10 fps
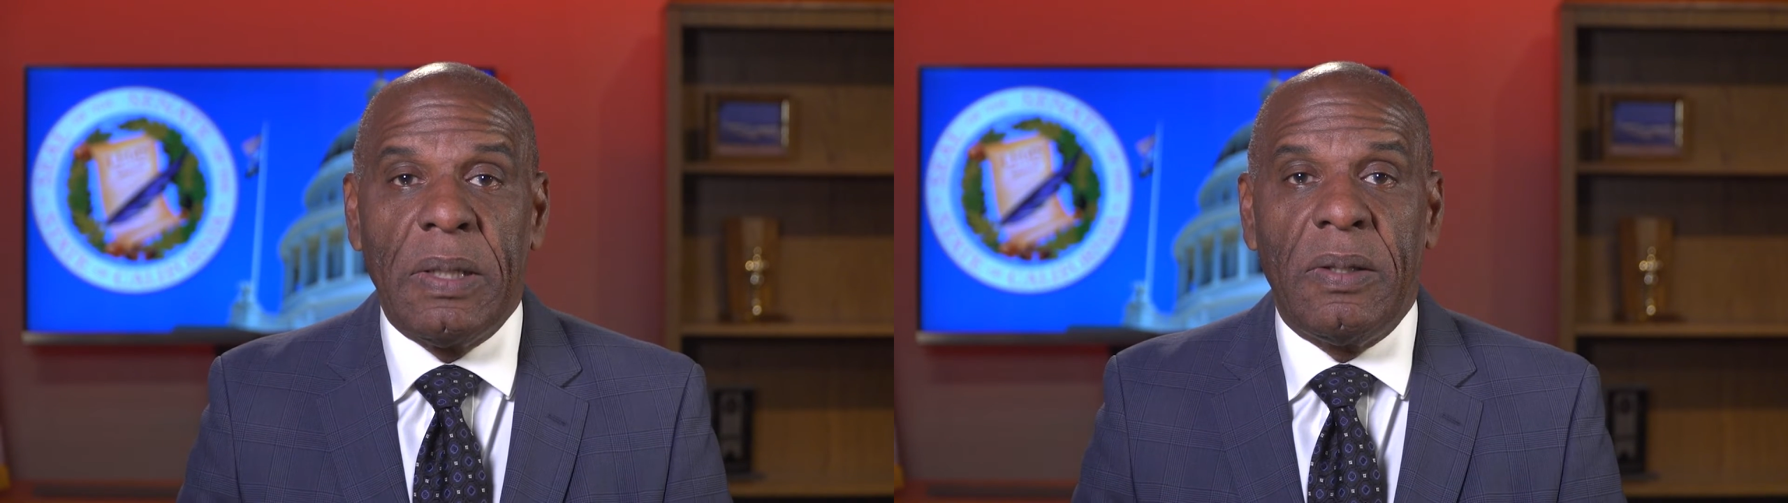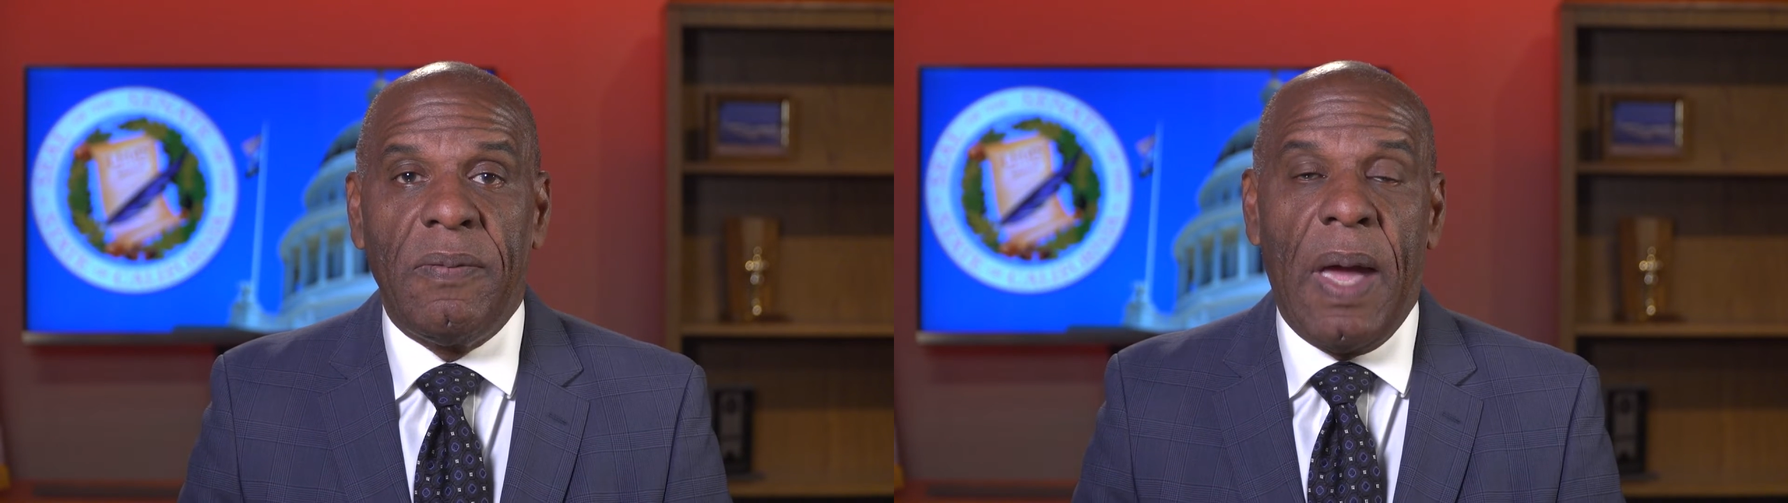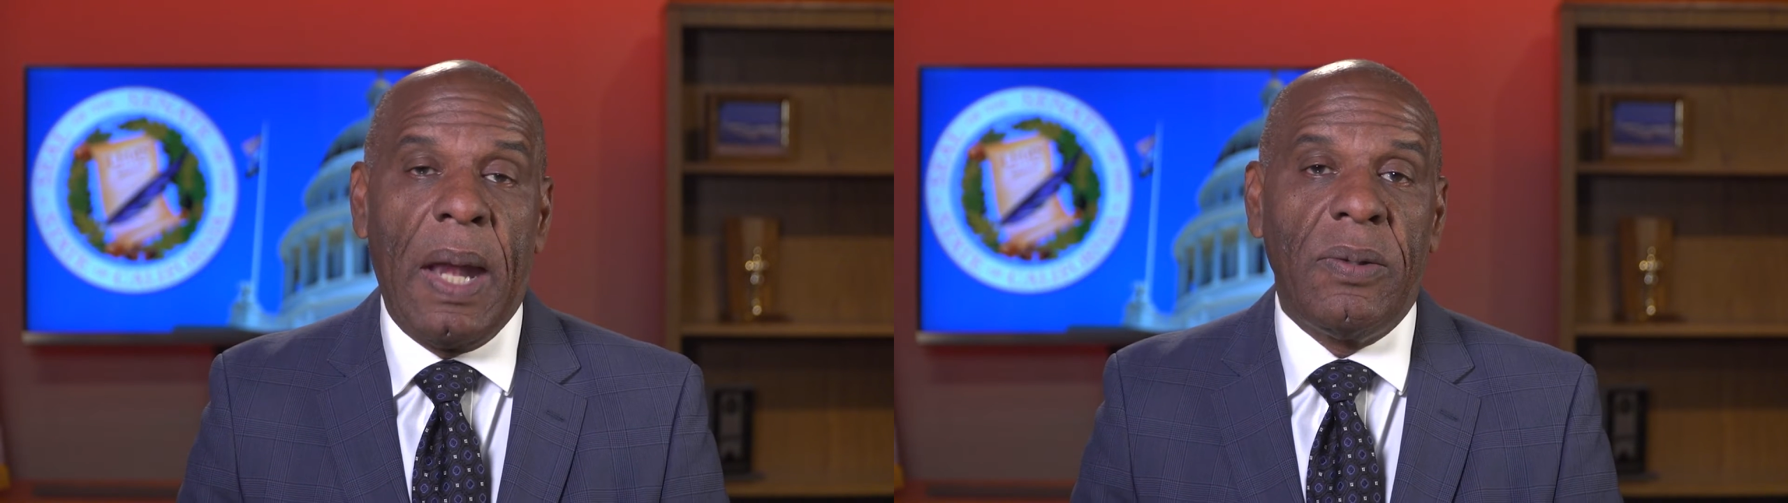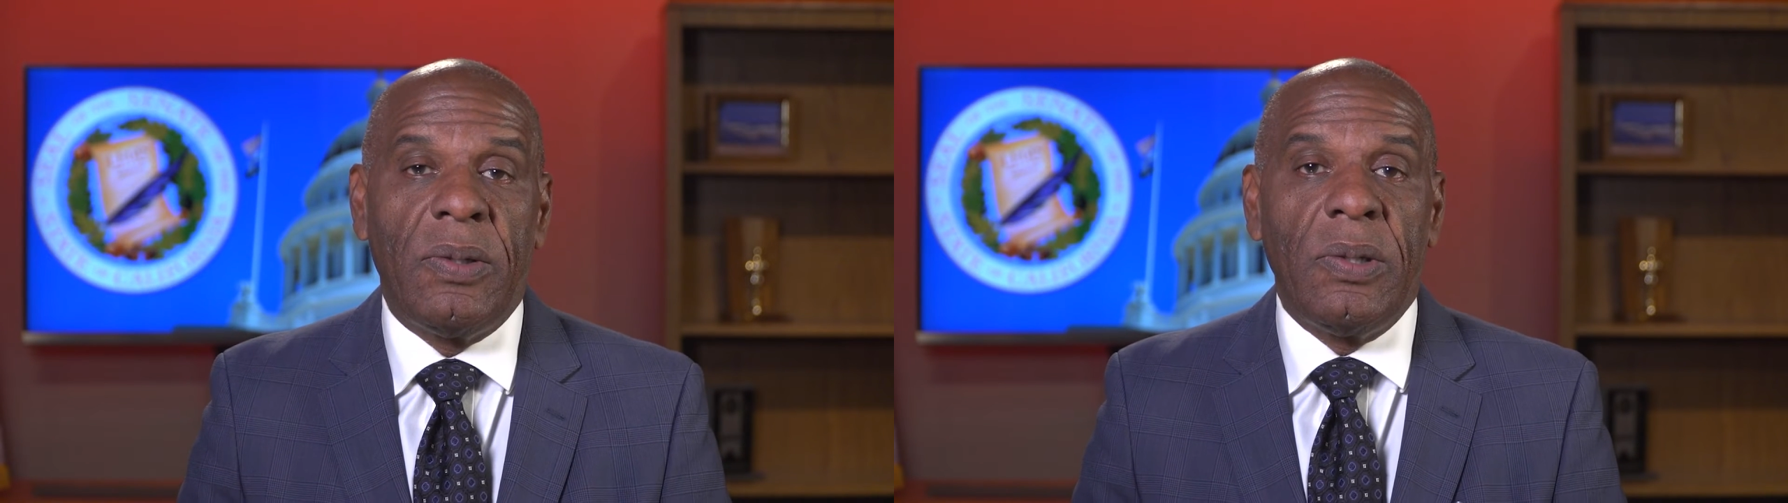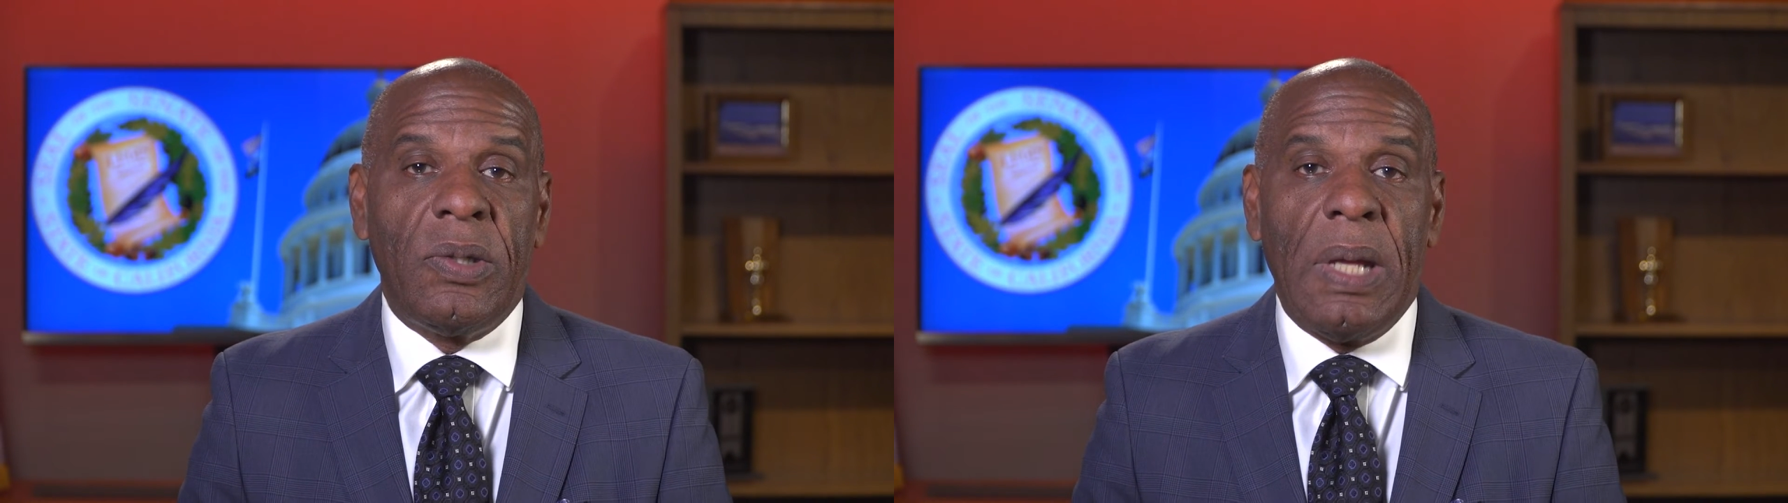
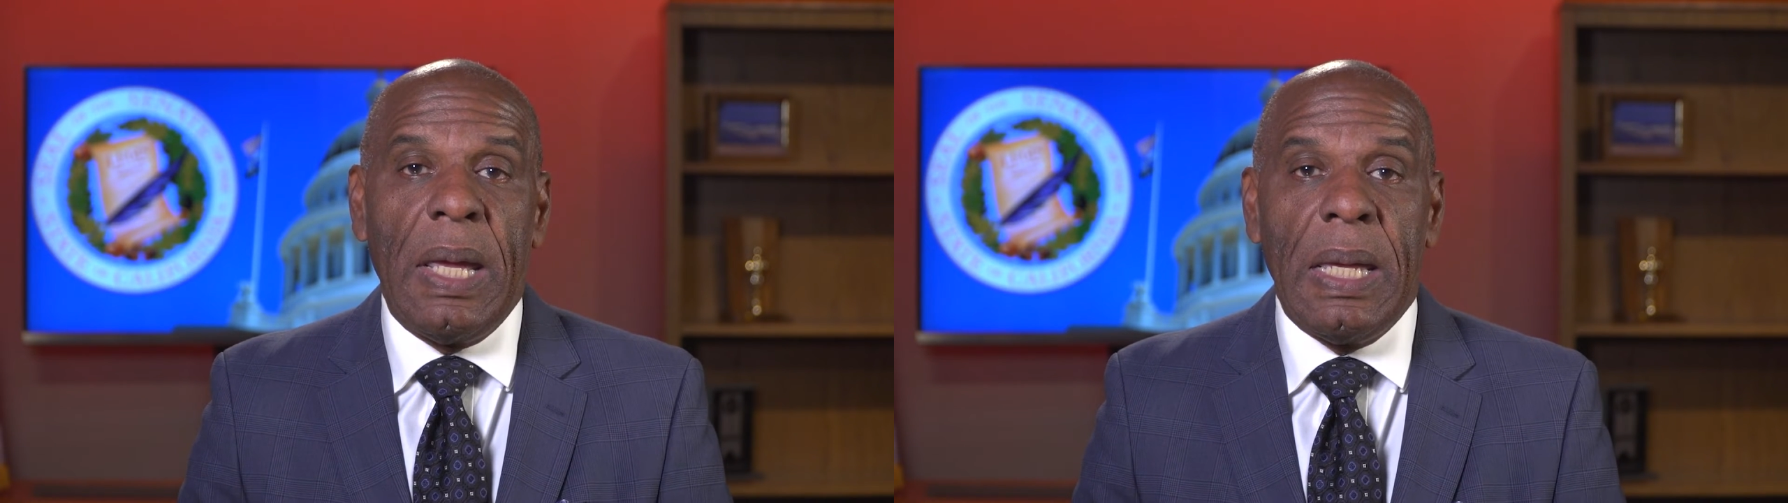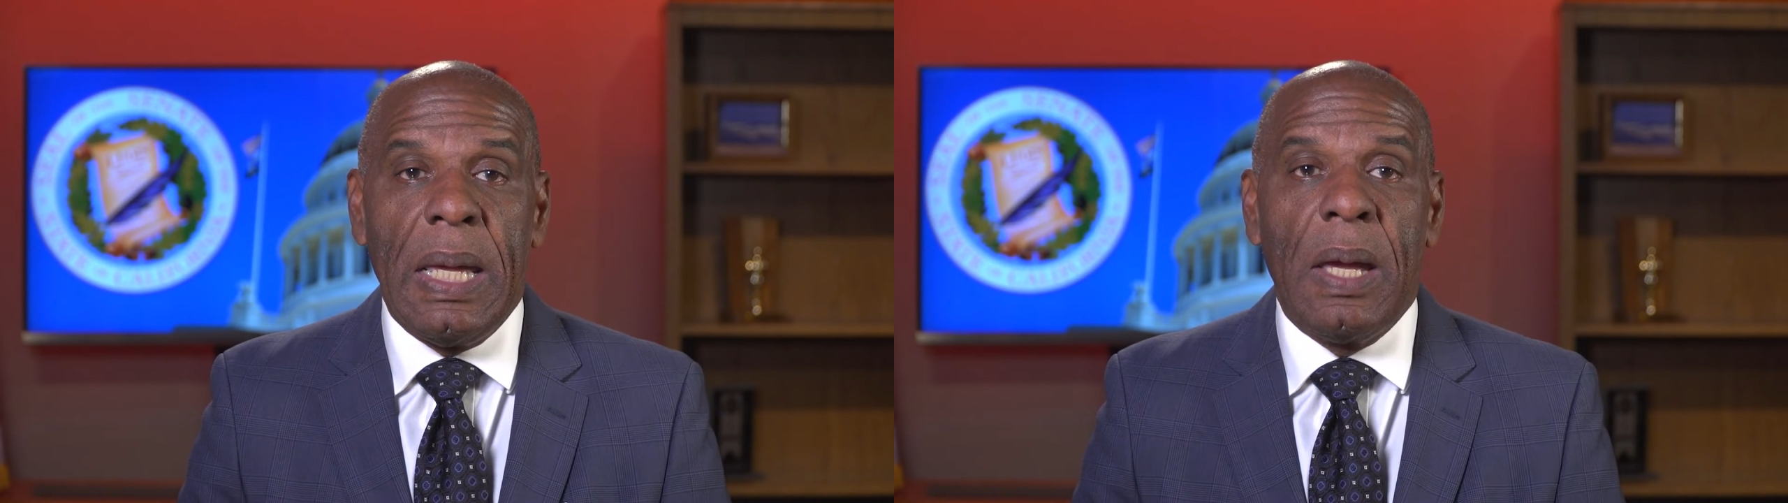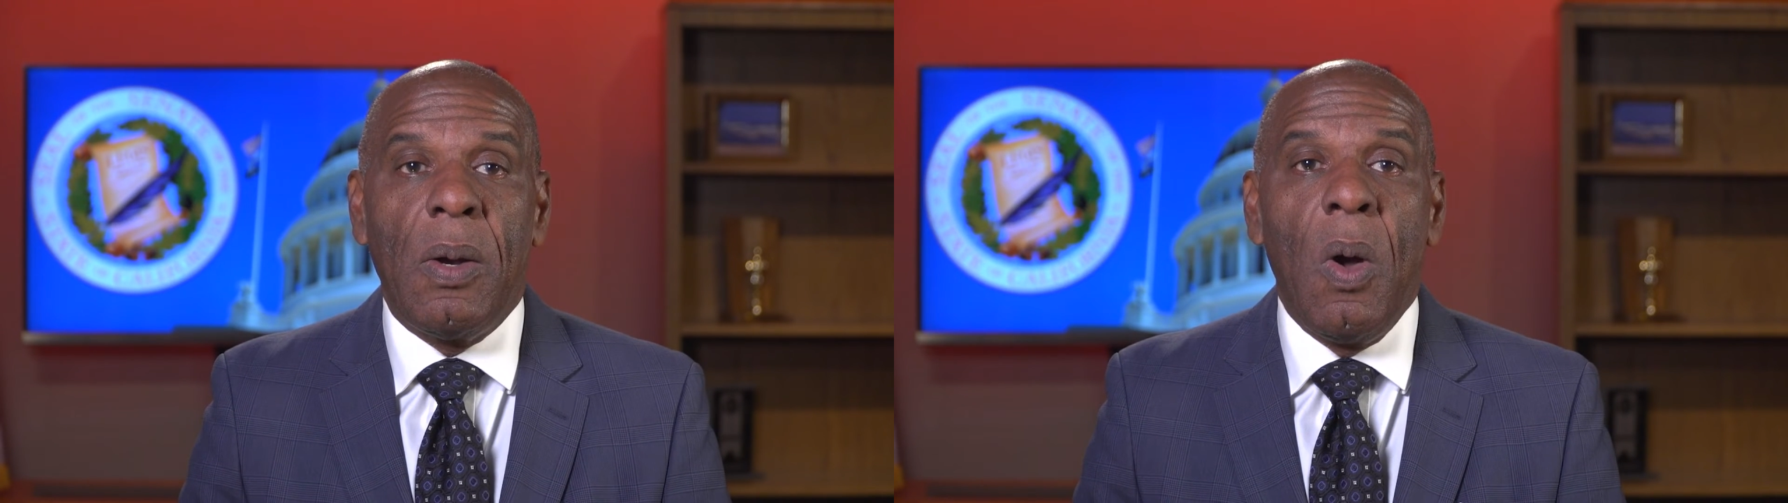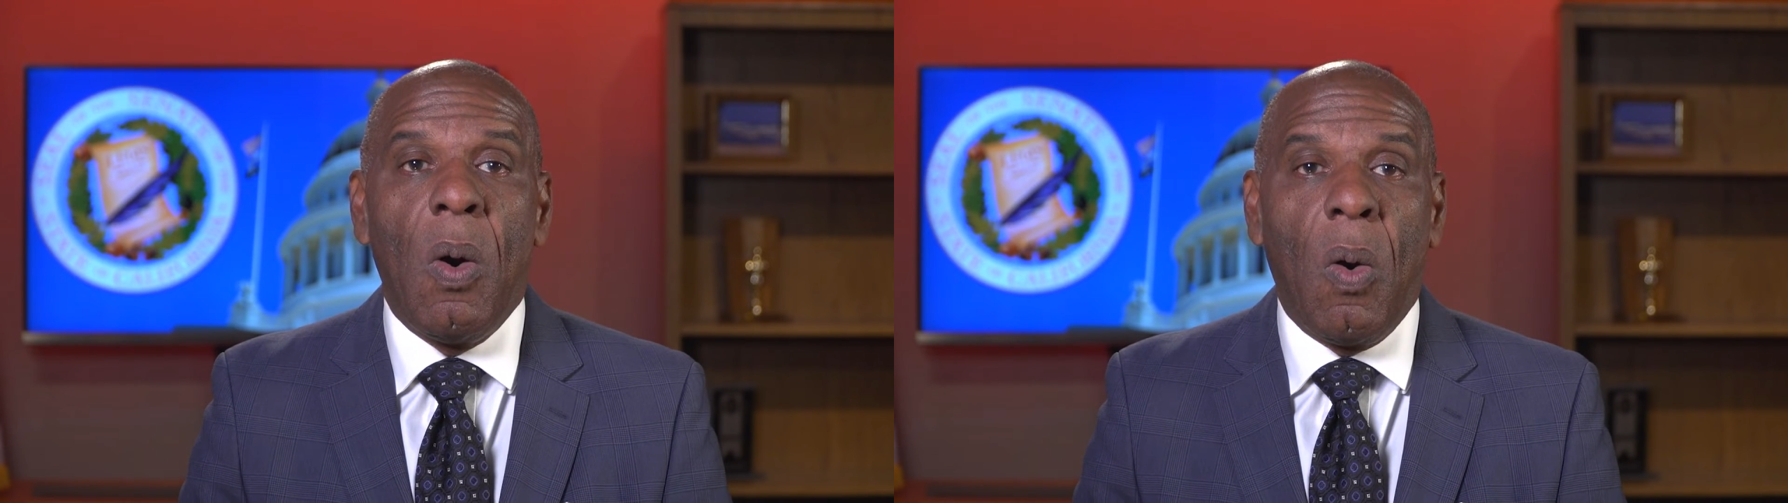disadvantage to stay in